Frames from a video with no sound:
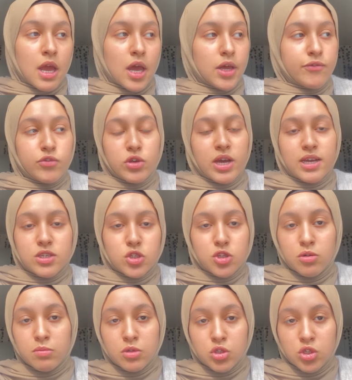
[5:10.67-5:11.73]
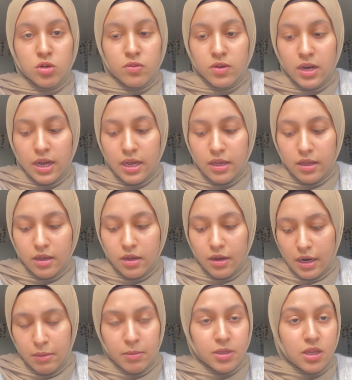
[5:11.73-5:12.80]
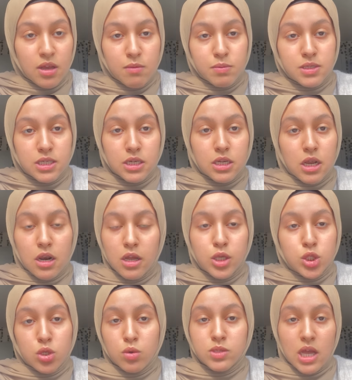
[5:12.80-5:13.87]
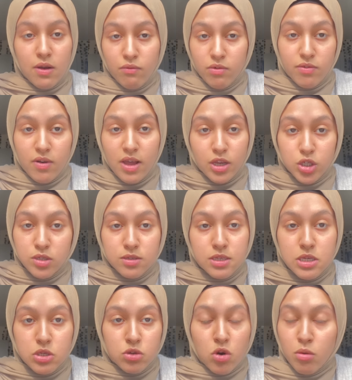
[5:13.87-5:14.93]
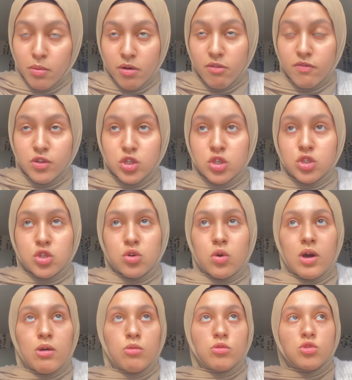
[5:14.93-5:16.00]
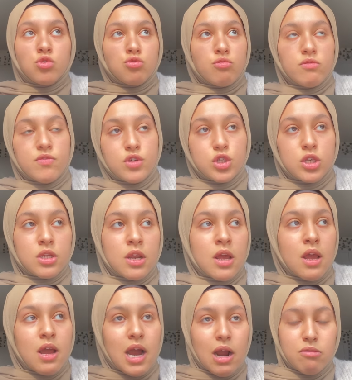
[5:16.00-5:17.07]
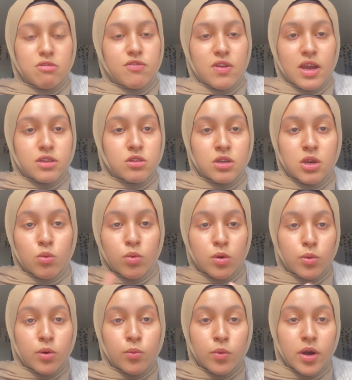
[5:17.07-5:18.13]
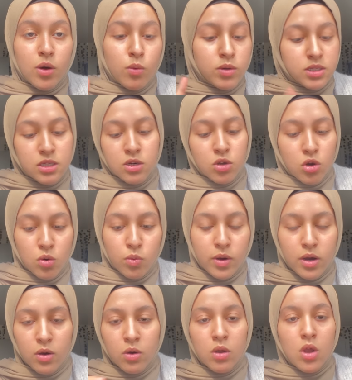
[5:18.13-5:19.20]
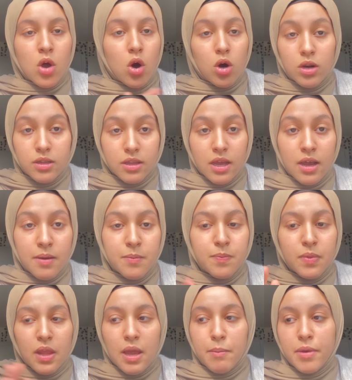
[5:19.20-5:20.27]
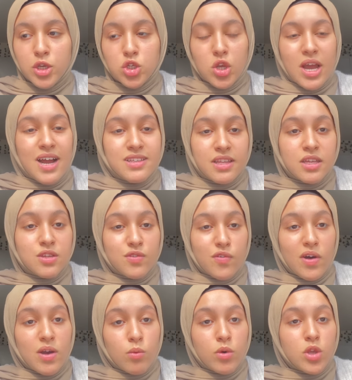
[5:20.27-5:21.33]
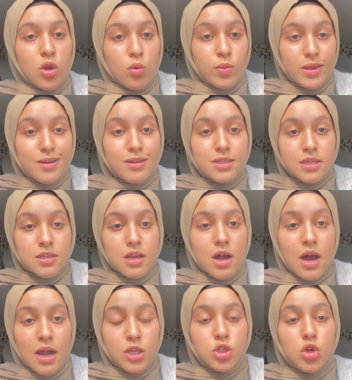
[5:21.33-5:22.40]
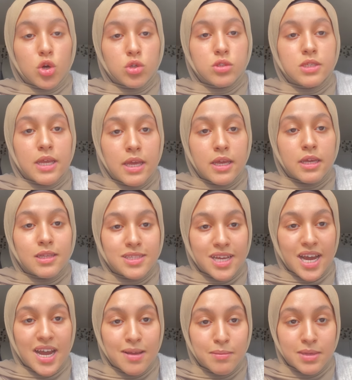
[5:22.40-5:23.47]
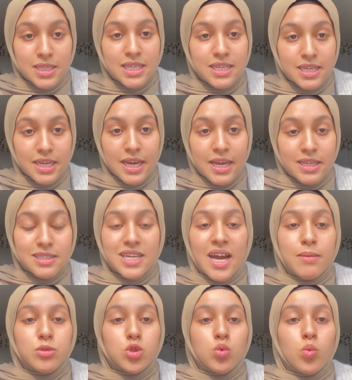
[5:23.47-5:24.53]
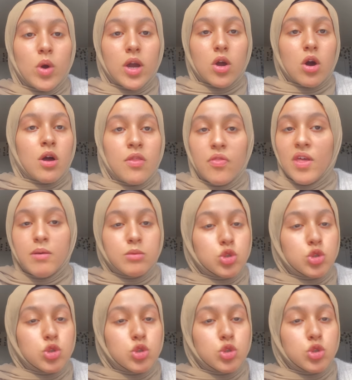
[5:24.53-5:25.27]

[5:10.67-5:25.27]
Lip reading: If you guys saw me during like Ramadan particularly, I used to always have reflection season on my revision, so I will do revision, I reflect on it, what went well, what didn't go well, all of that. Make sure you identify what your weaknesses are and you're taking time and dedicating time to work on them.